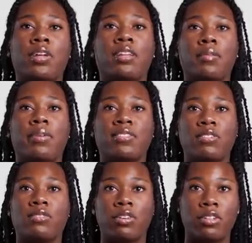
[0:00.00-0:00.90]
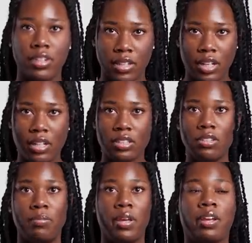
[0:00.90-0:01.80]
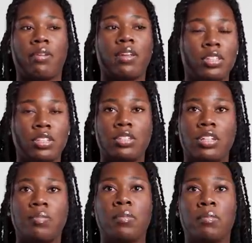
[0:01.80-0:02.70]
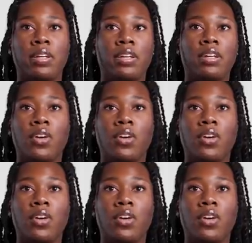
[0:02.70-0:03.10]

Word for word: putting their best foot forward to be in a relationship and be